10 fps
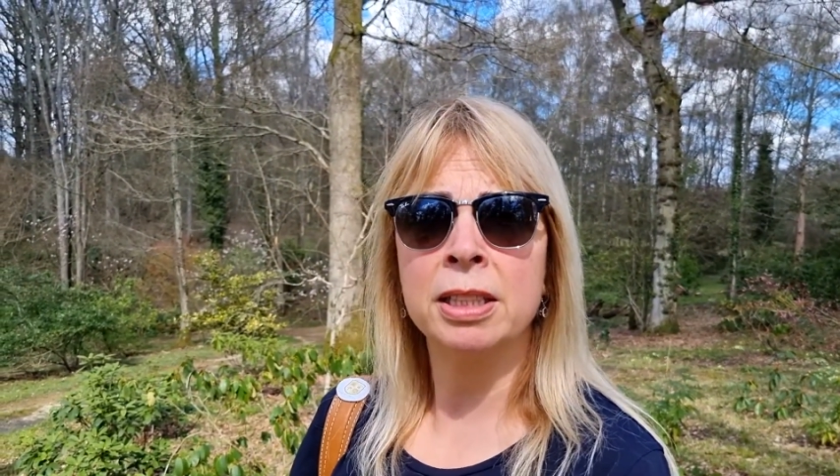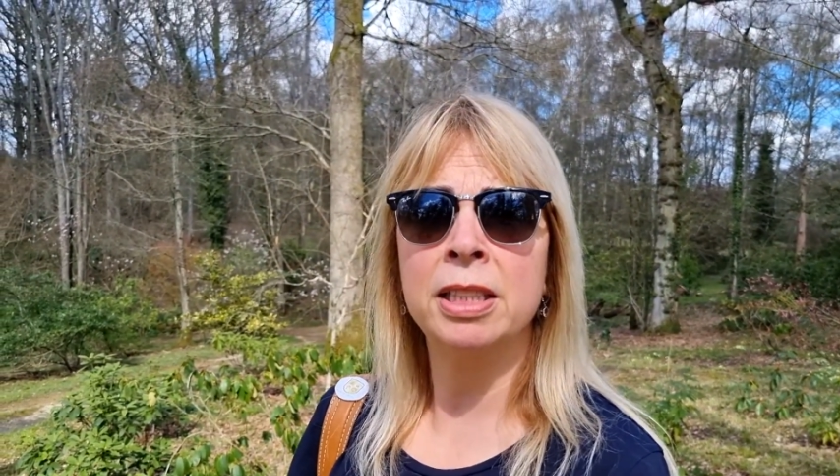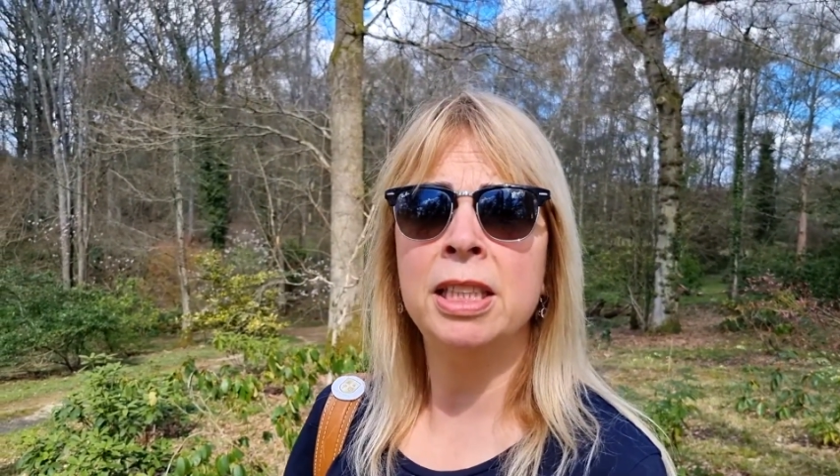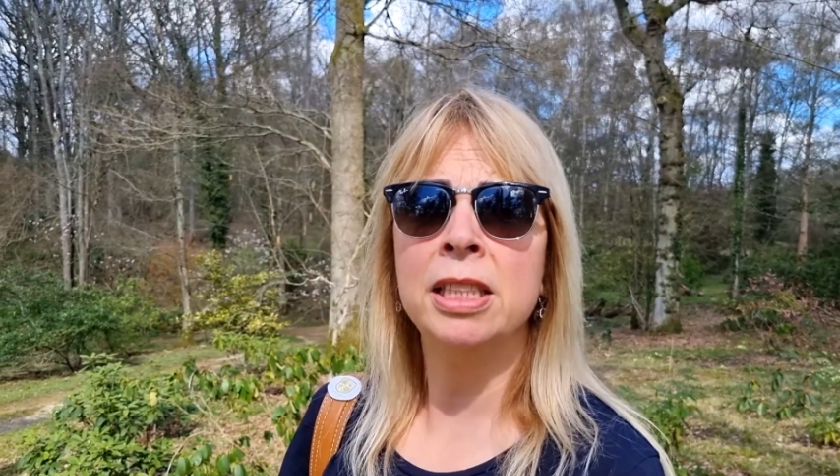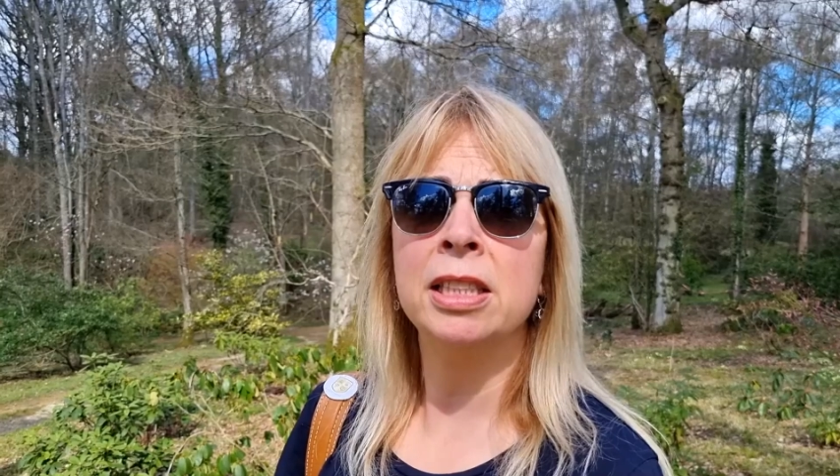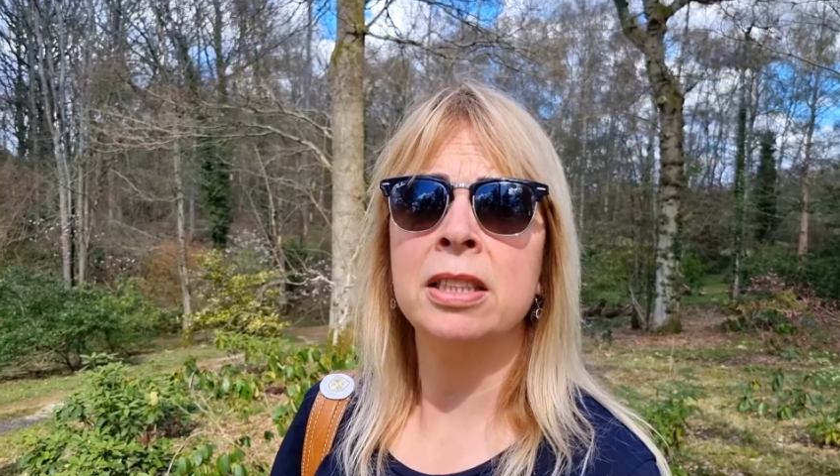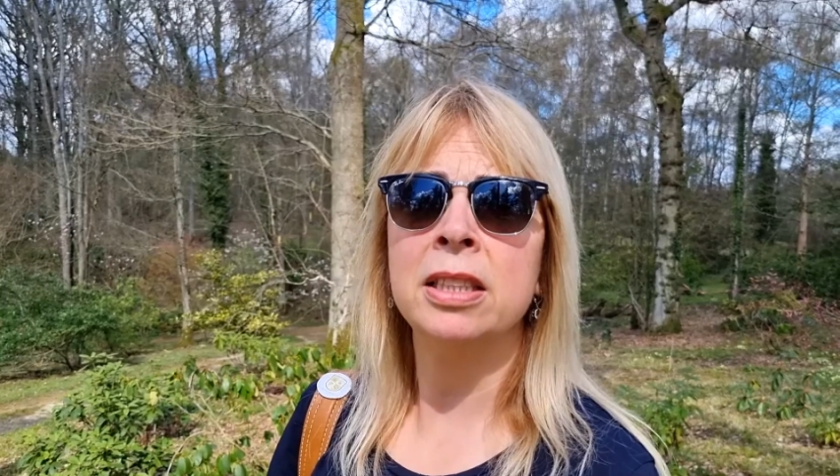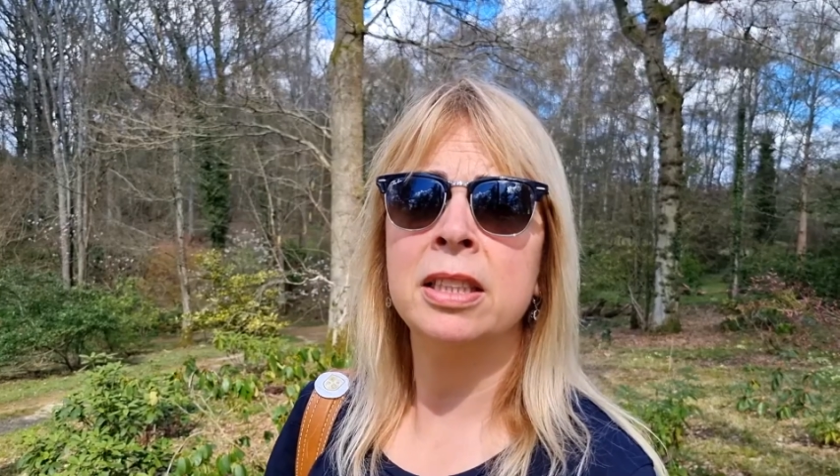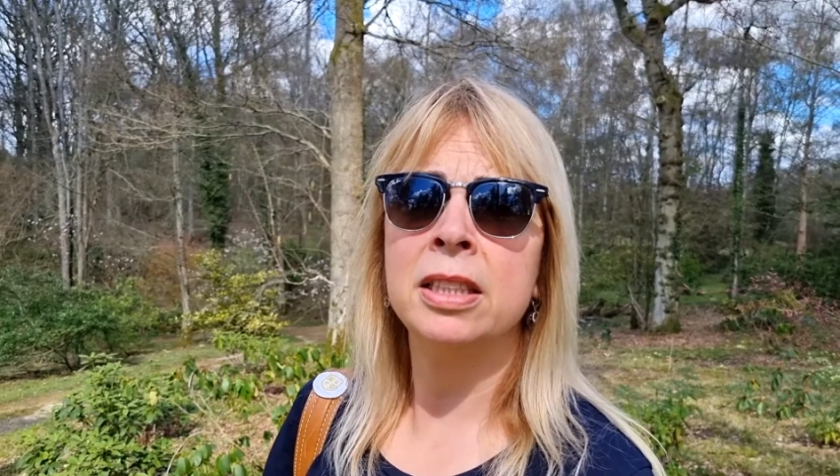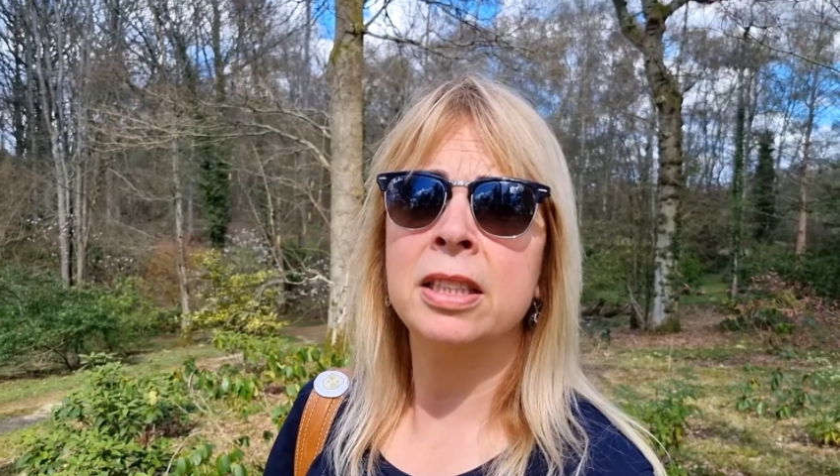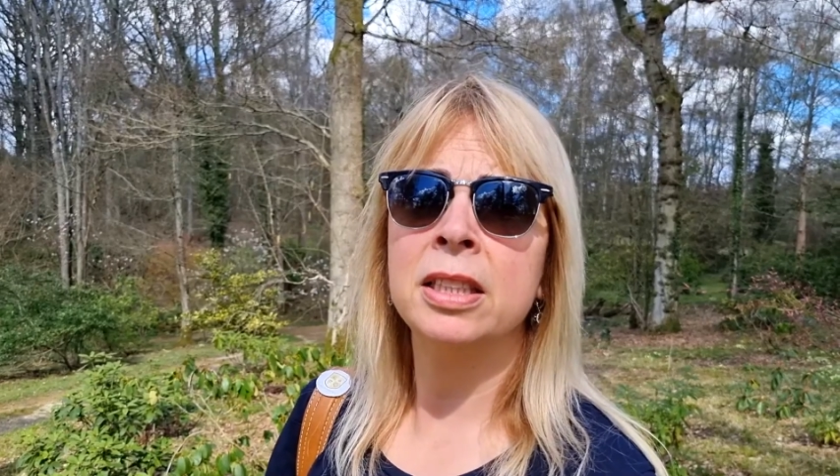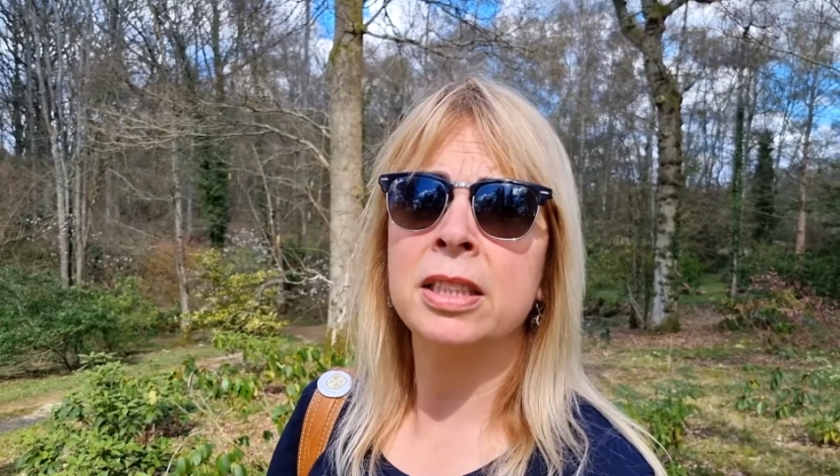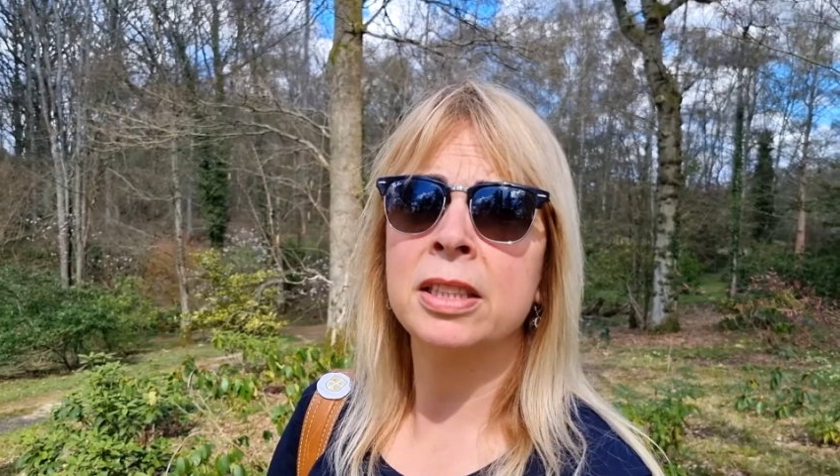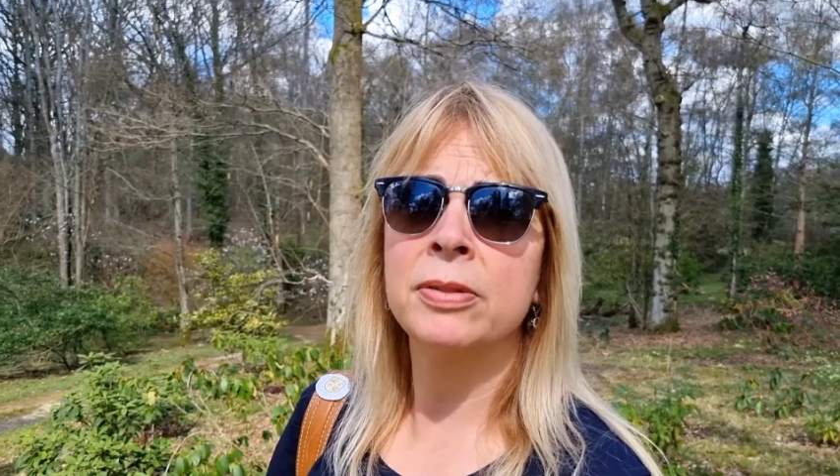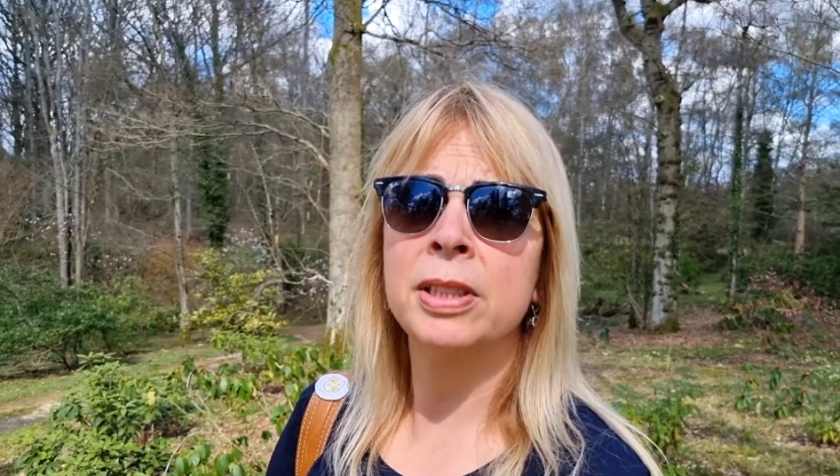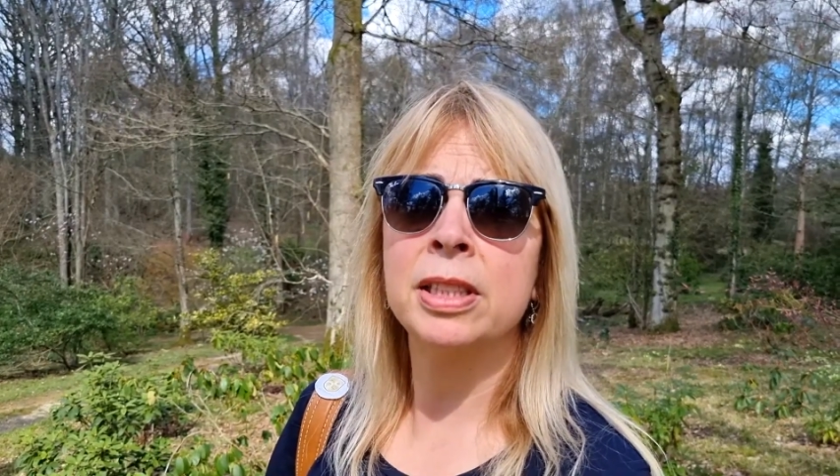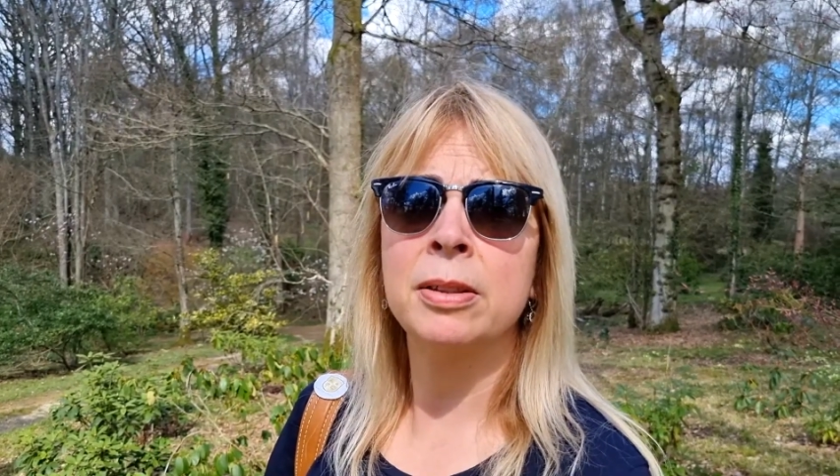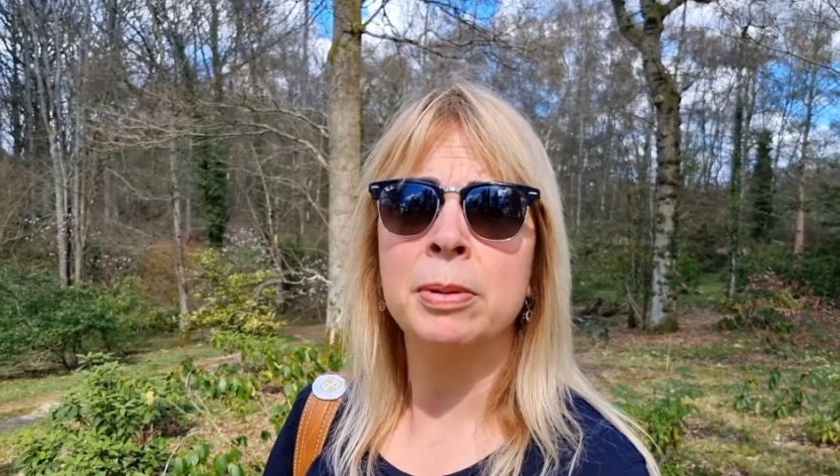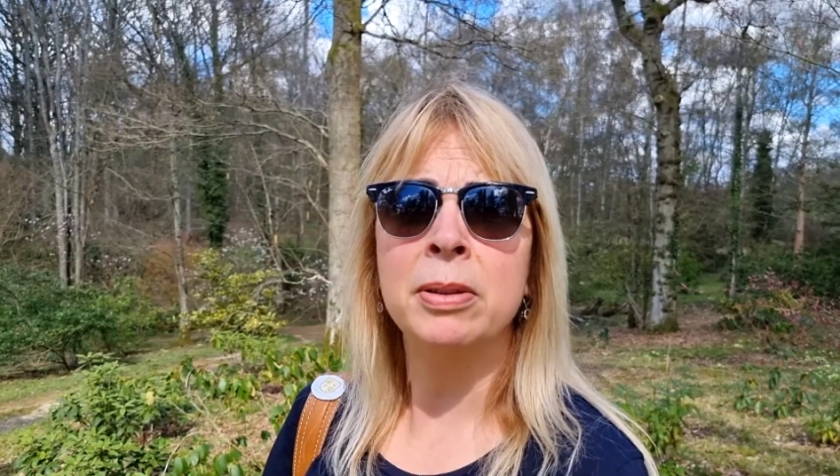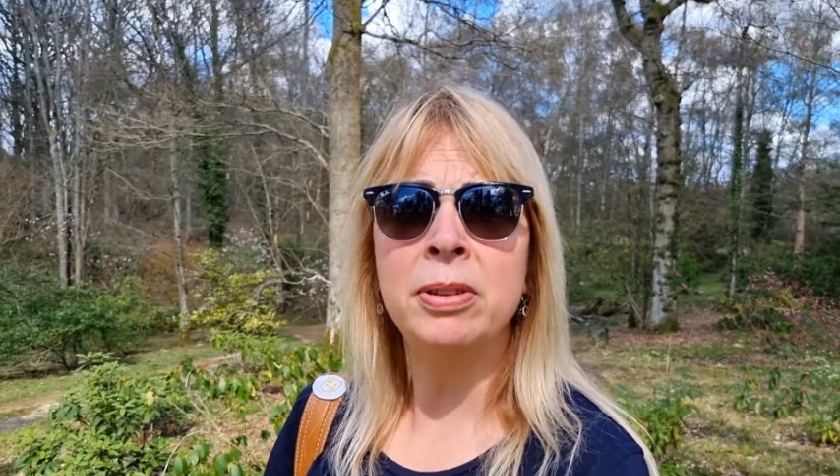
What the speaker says: So these are something that's open,